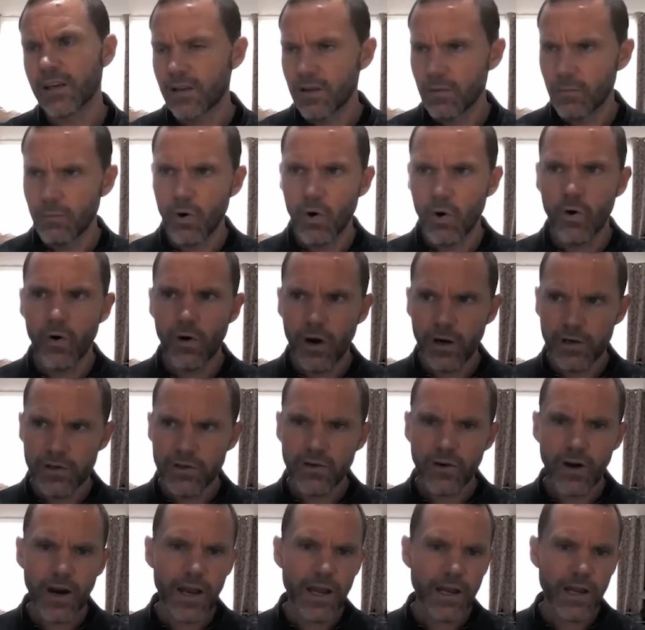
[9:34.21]
The more I
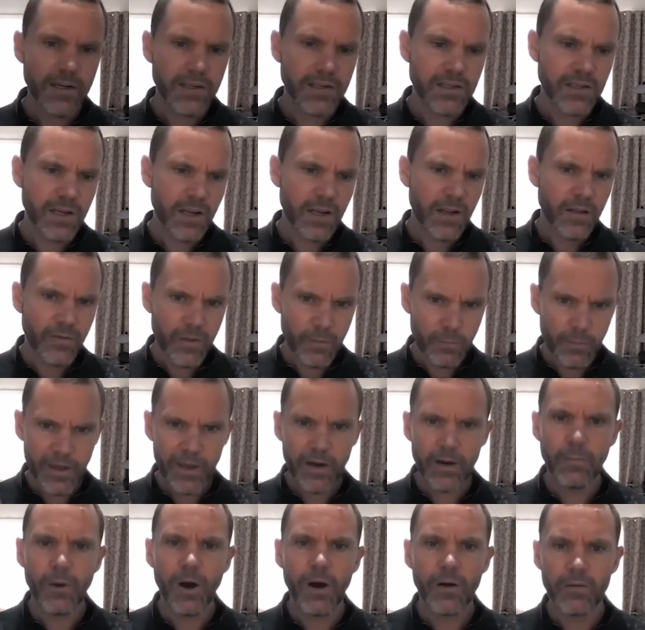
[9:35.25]
trained, the better
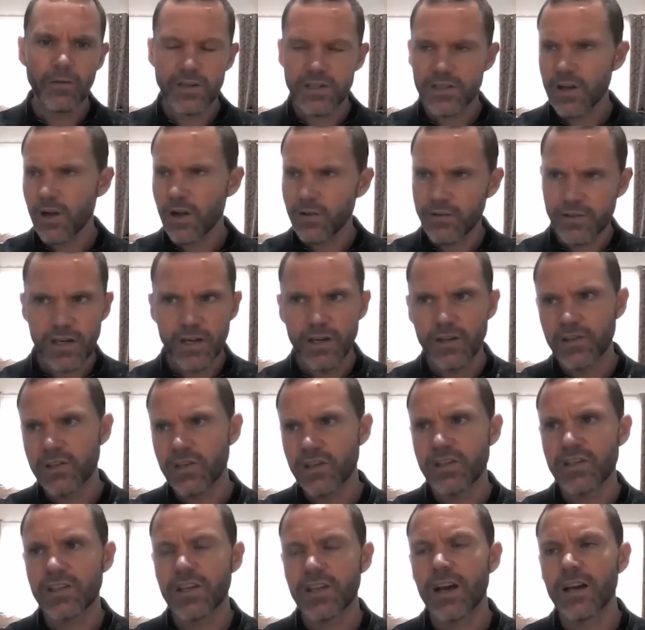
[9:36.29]
my results. And it
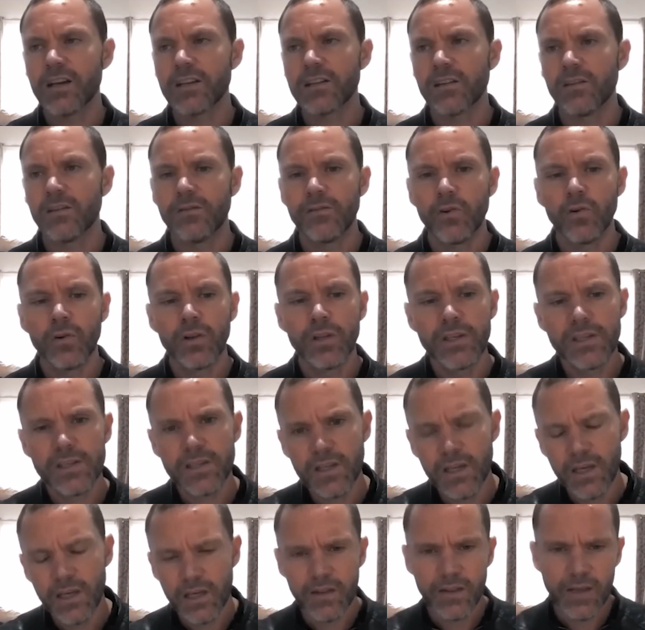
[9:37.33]
just started to fuel this
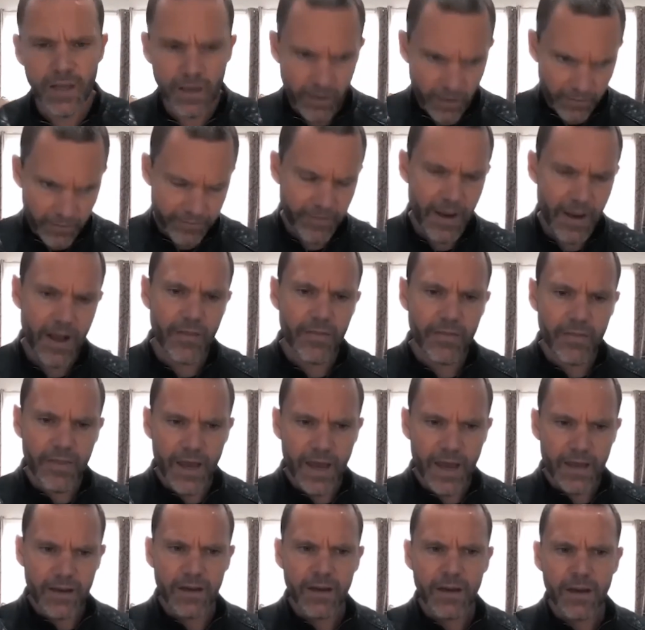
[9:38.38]
thing. And then I found
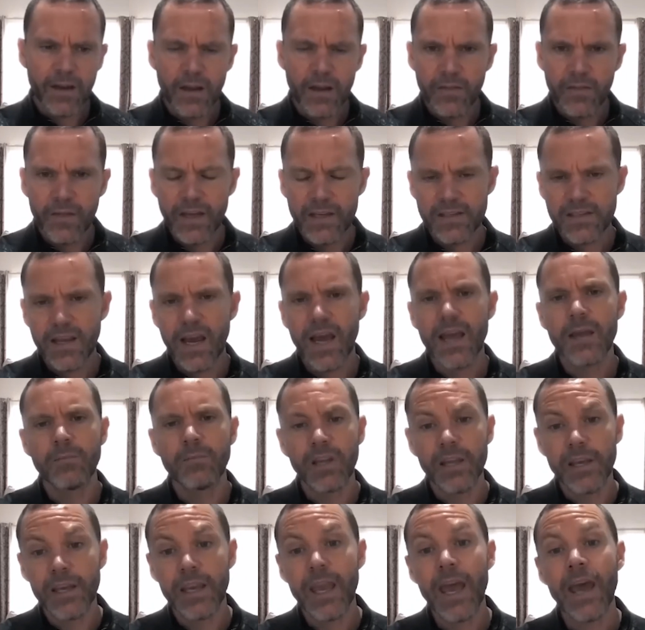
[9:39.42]
that same
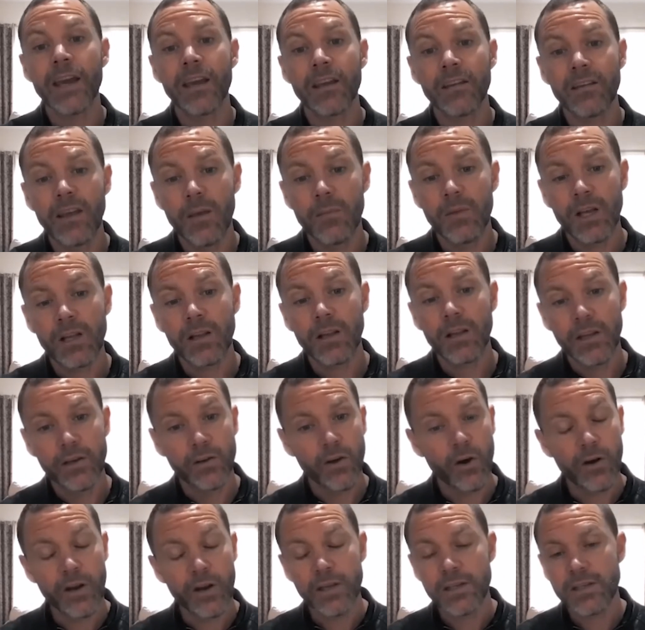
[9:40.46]
link academically,
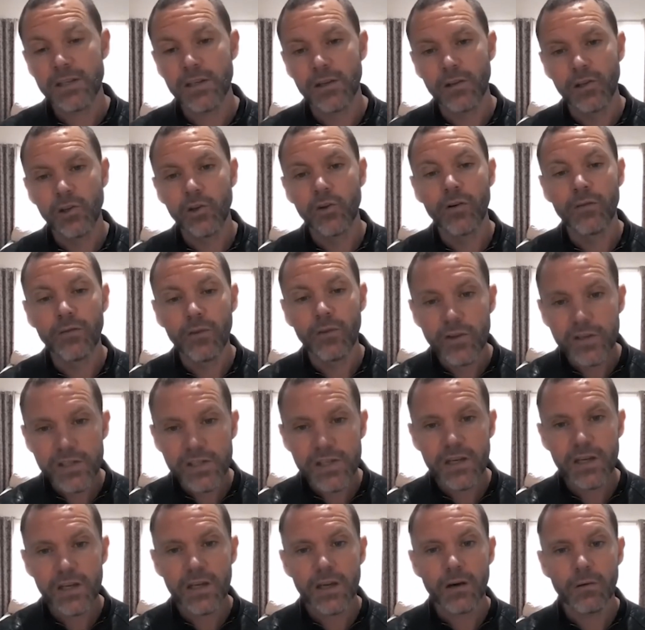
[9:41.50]
not until
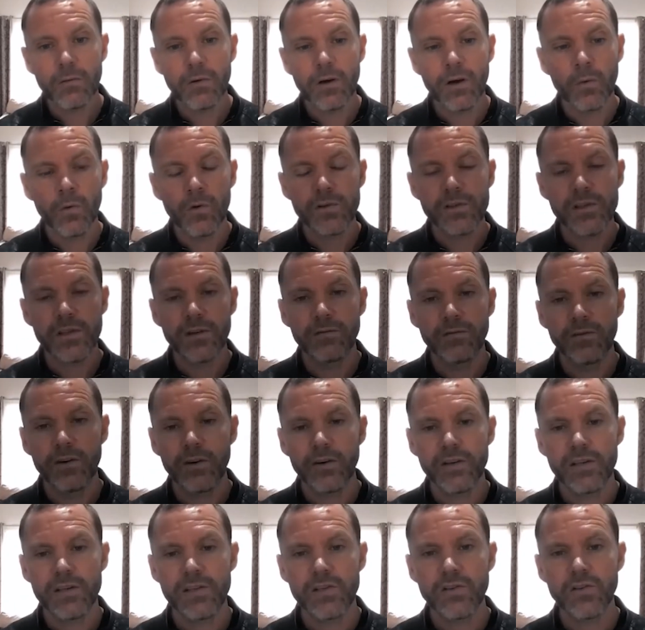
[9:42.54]
university. I wasn't very
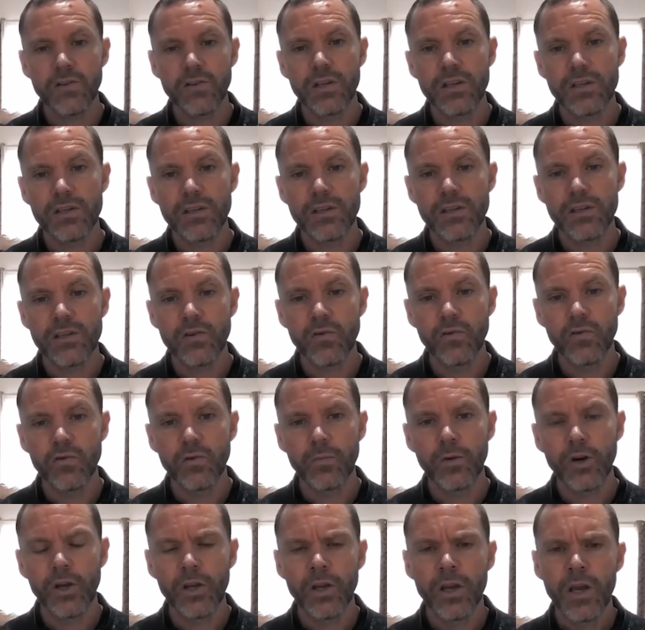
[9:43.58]
studious at school,
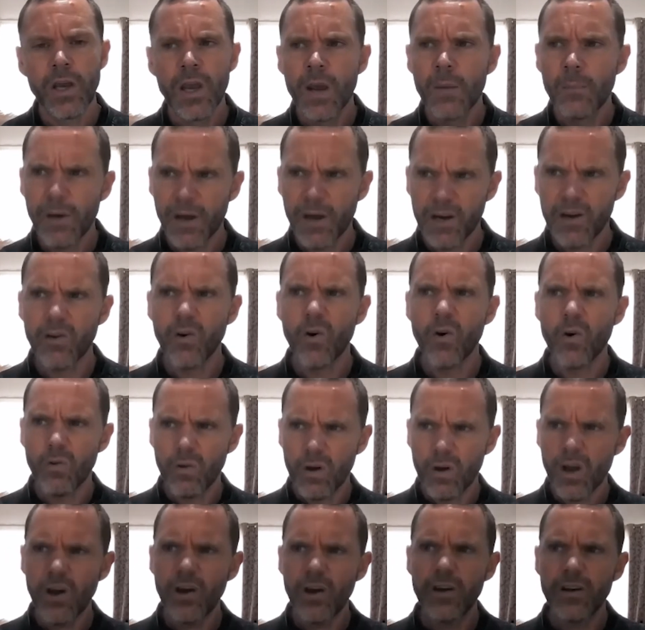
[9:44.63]
but it all
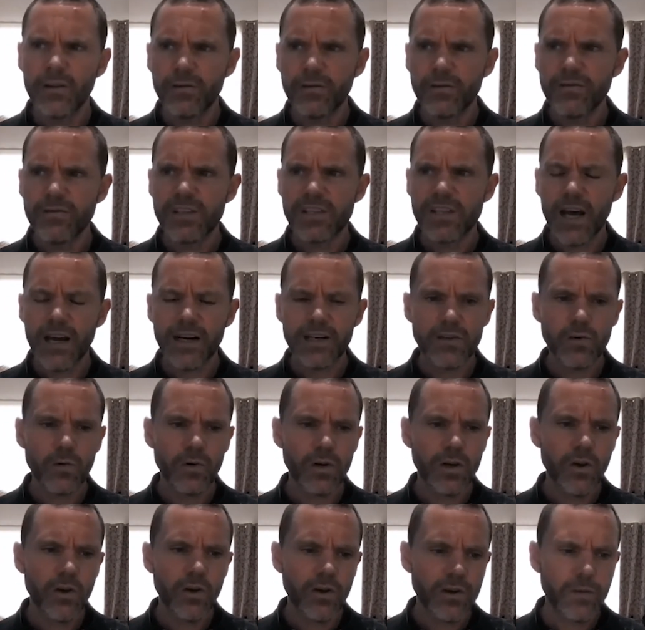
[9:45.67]
kind of started to
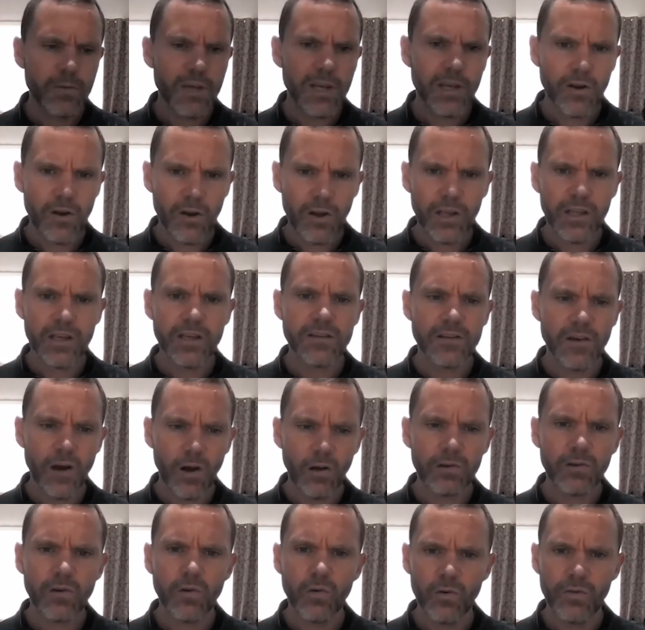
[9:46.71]
occur to me in early
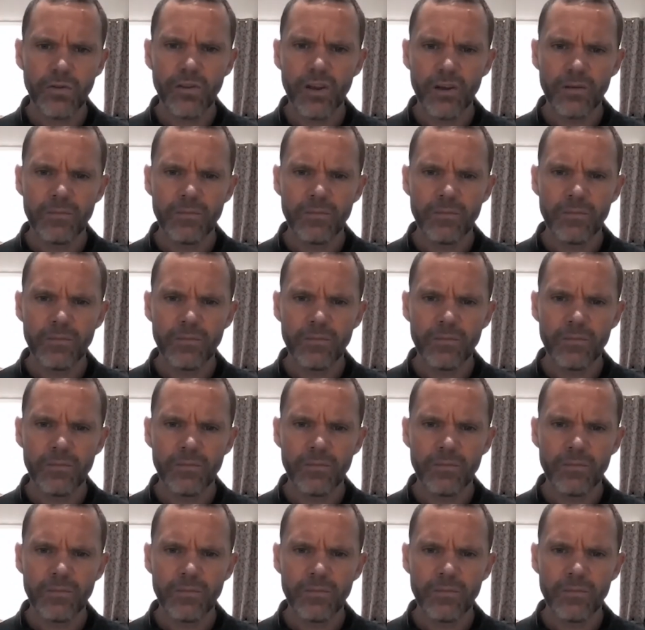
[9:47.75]
adulthood